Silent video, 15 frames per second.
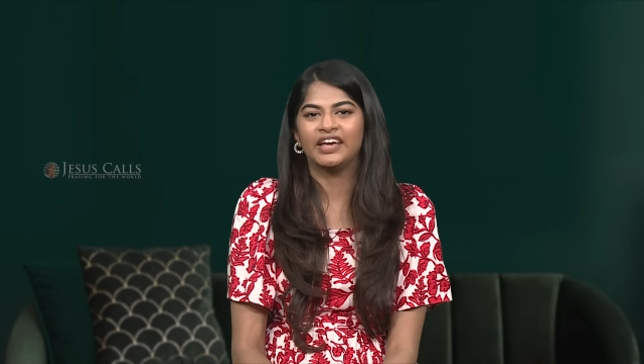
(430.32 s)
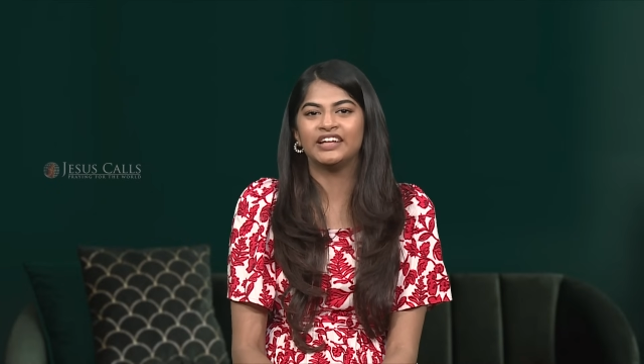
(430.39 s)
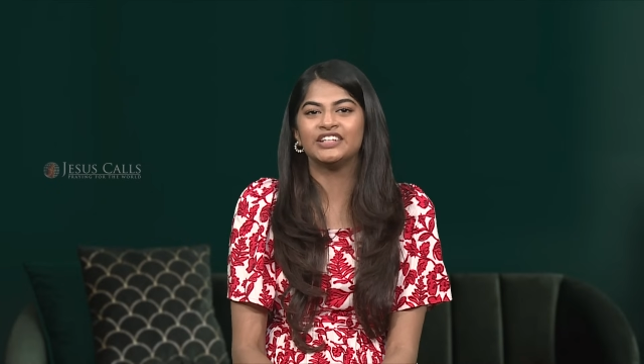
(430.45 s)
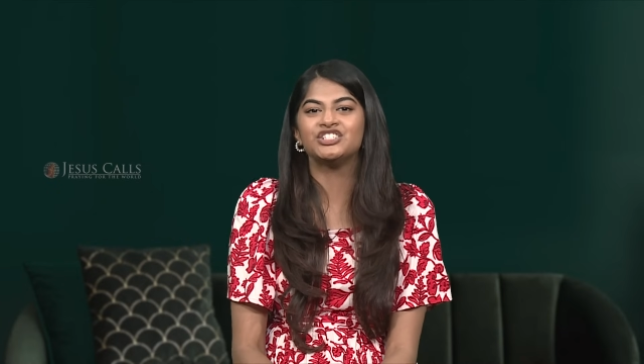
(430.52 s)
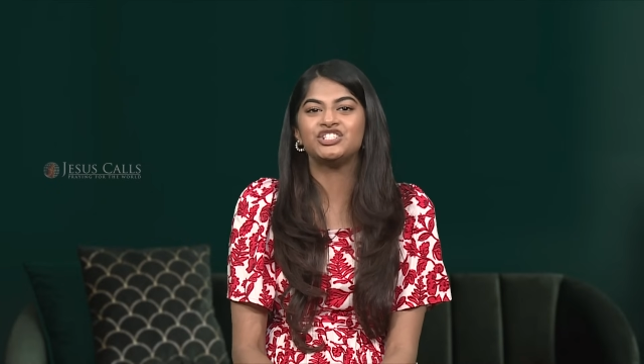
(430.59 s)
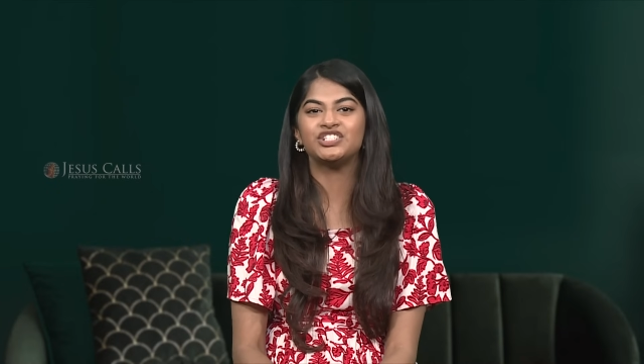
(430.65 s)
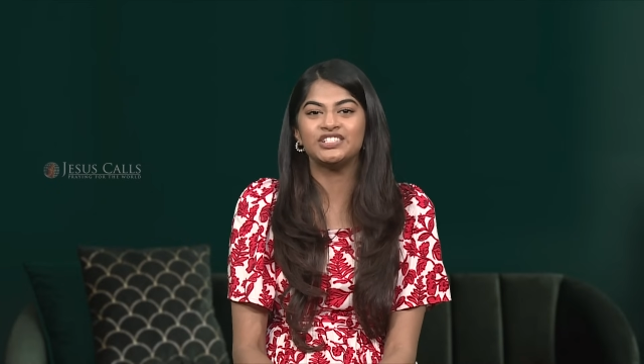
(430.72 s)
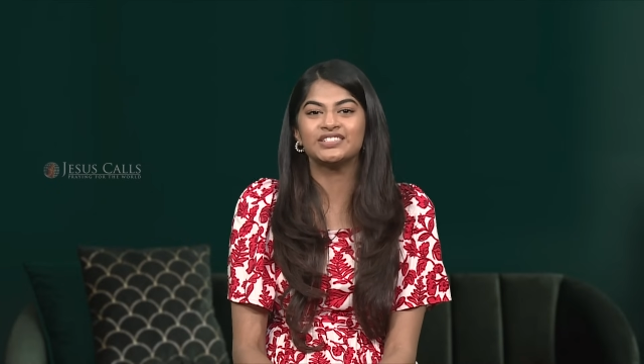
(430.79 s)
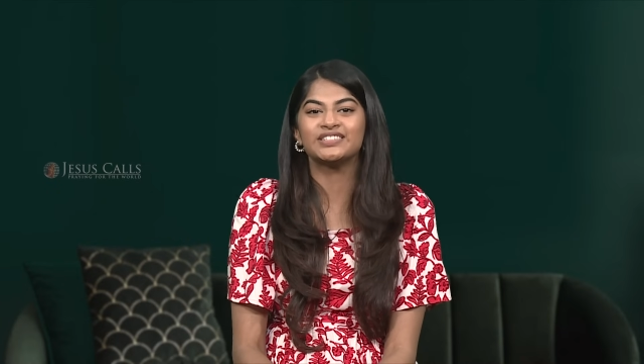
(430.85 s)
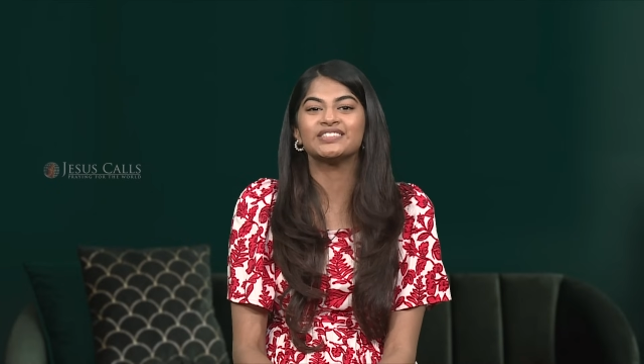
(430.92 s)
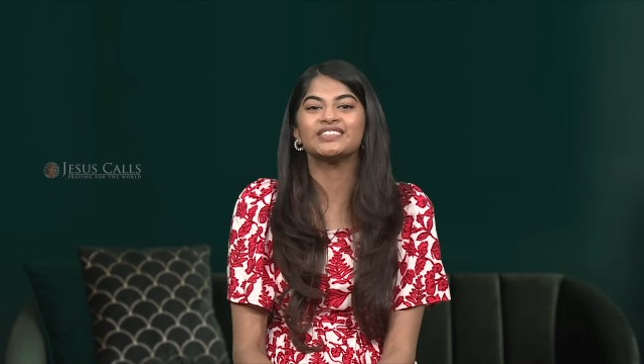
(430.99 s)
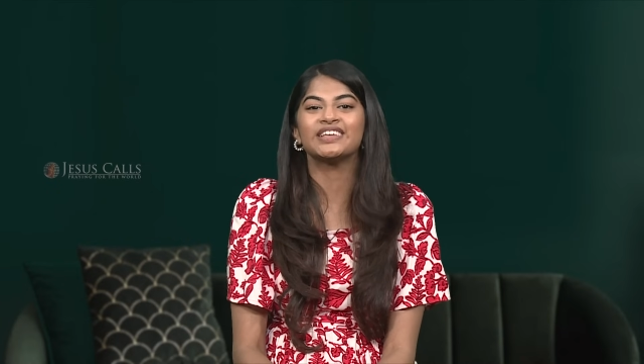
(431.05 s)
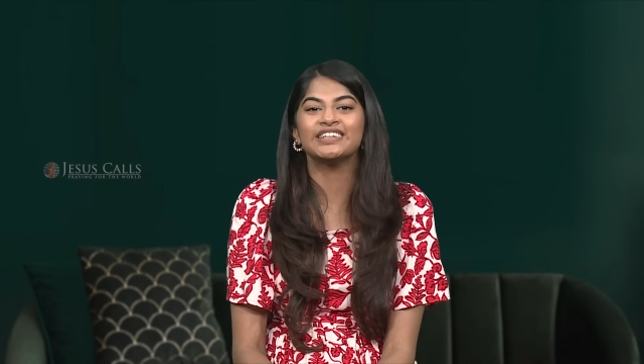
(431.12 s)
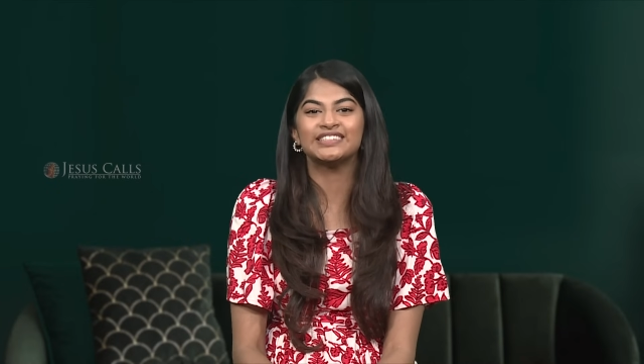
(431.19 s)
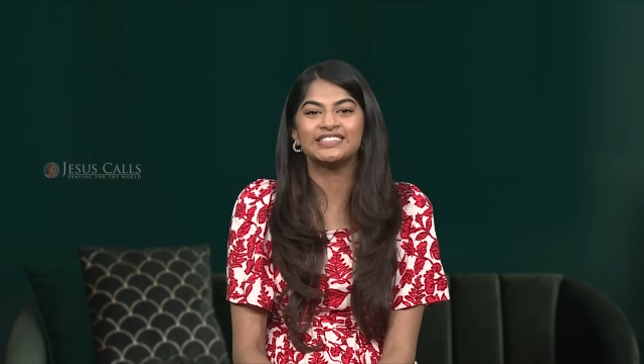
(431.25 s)
And
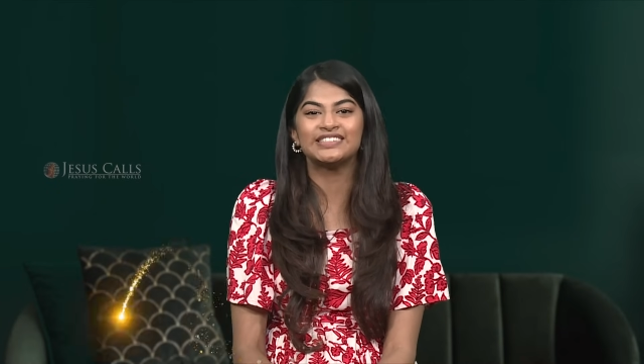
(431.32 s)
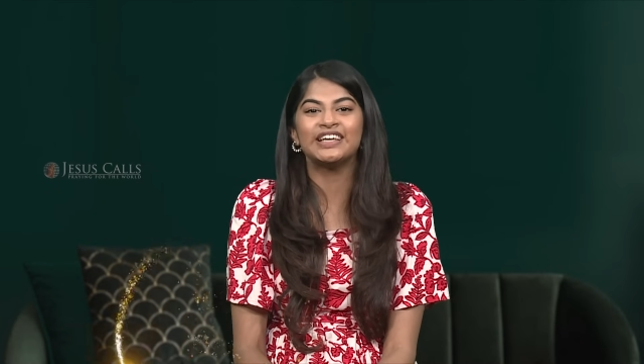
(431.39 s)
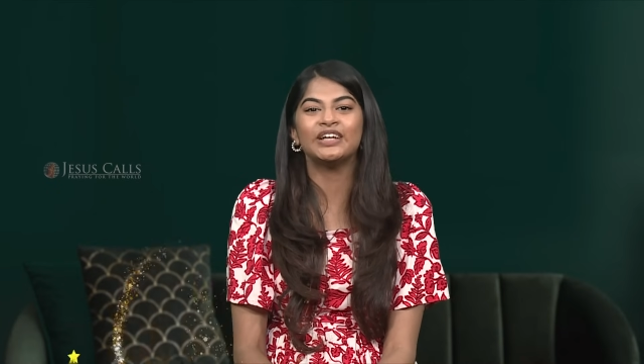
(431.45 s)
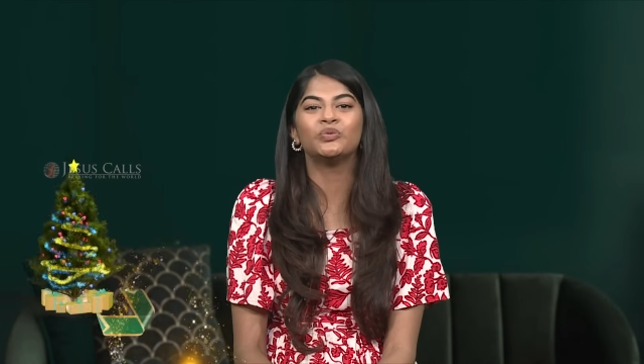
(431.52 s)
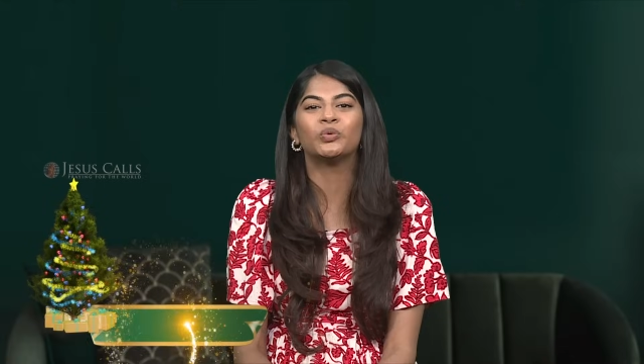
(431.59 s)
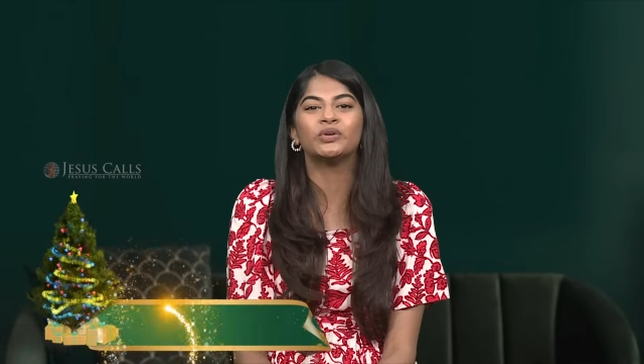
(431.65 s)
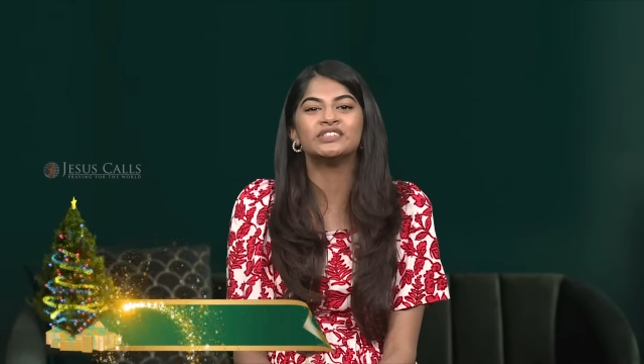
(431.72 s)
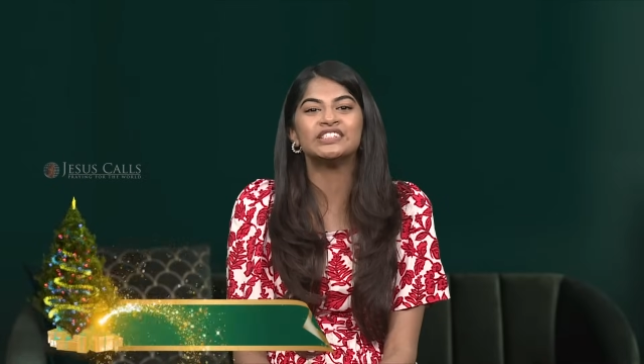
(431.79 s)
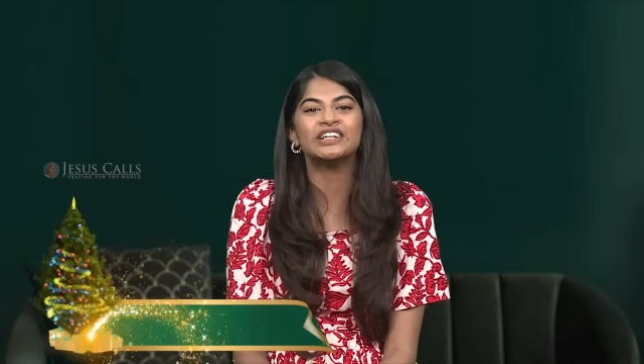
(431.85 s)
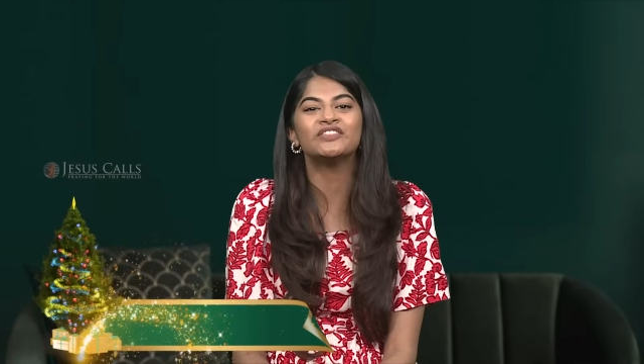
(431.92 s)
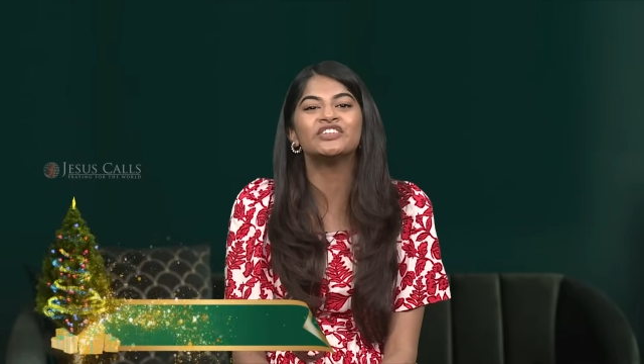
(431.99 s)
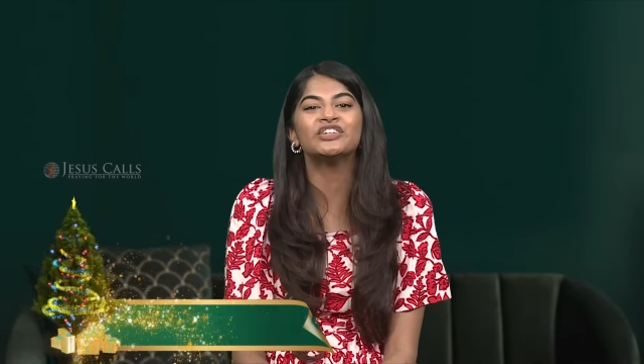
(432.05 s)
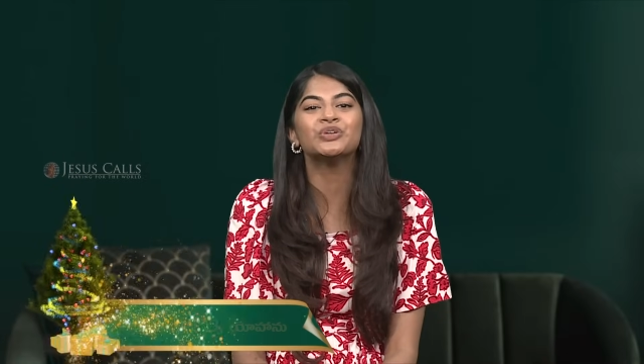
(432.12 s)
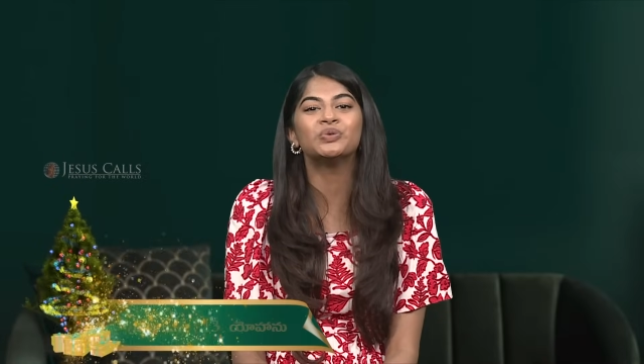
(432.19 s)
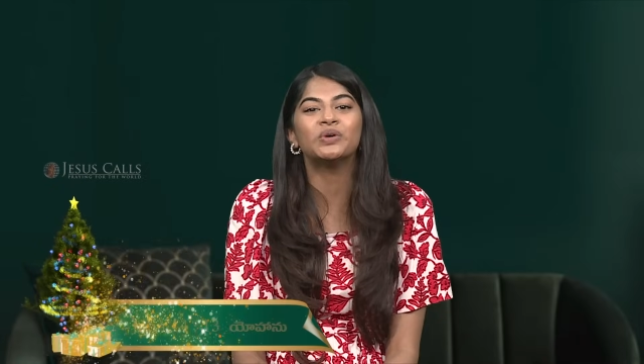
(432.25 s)
Jesus has said,
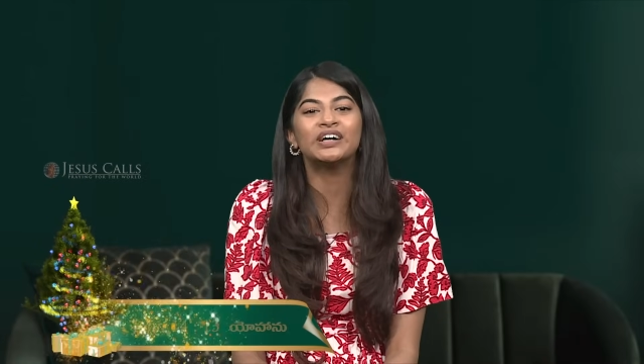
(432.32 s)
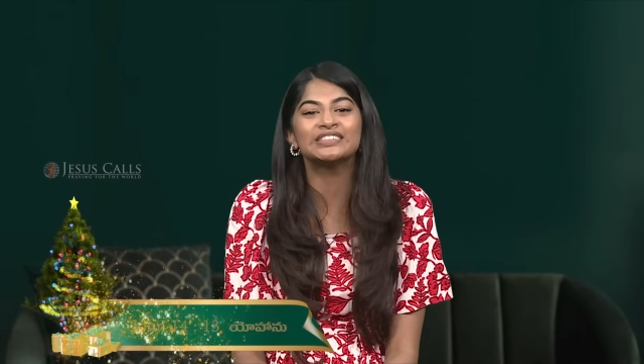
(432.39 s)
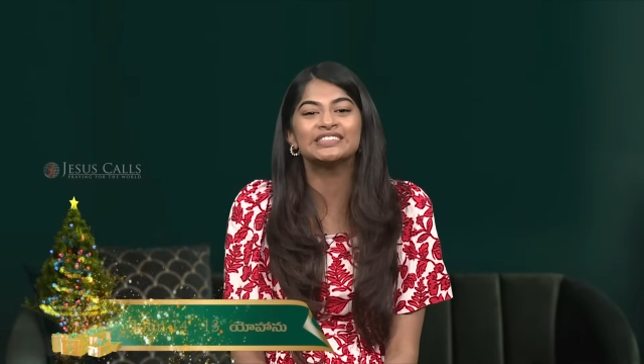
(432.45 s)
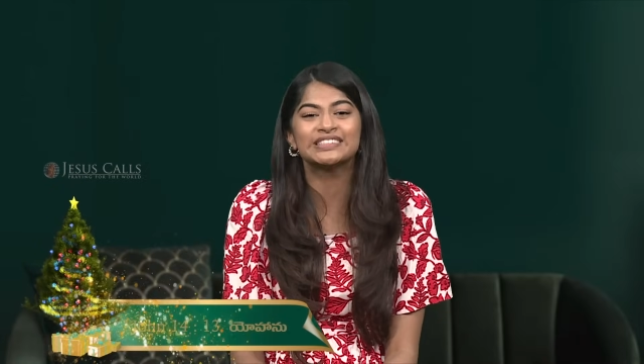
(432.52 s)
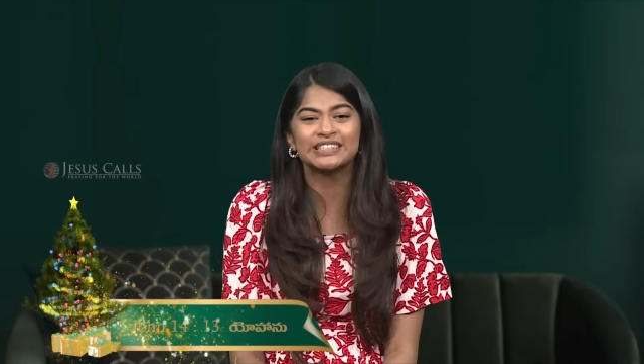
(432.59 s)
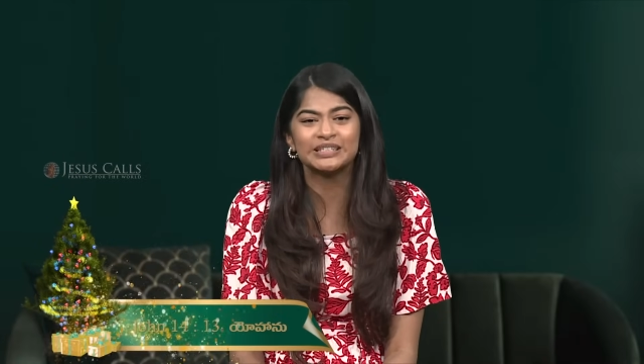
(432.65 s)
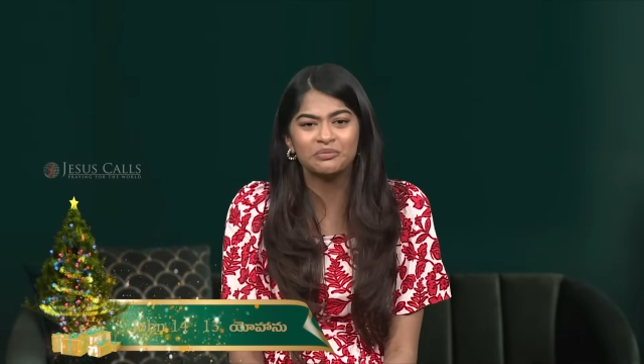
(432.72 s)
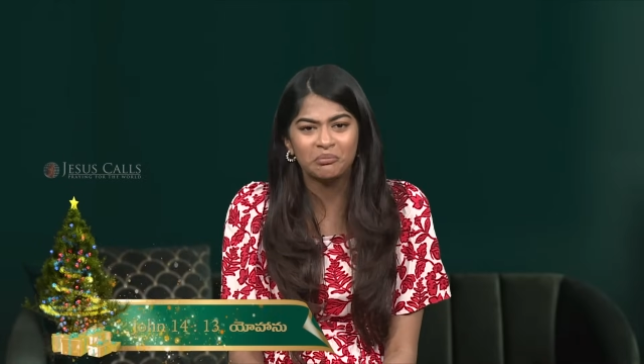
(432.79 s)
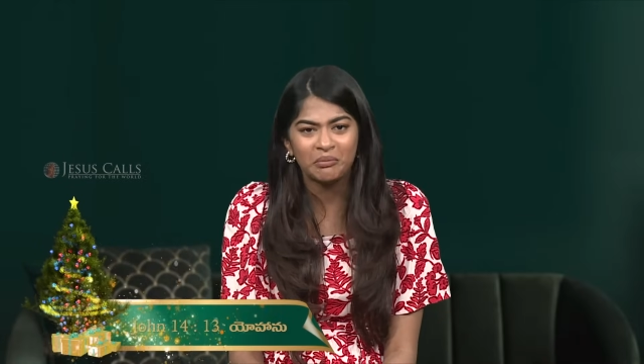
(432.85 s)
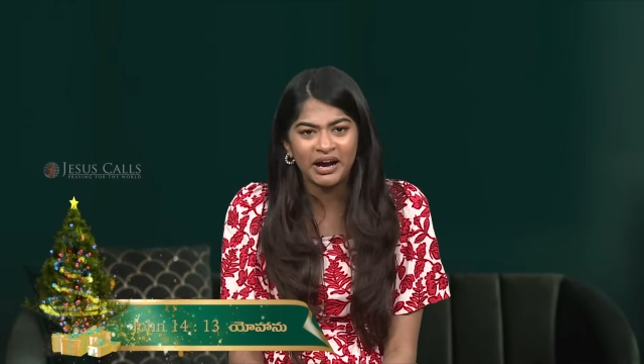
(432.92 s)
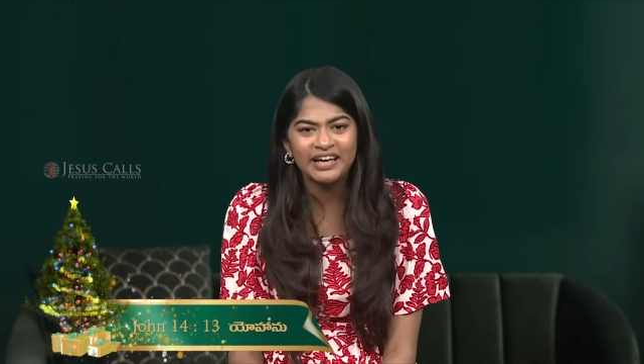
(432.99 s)
whatever you ask in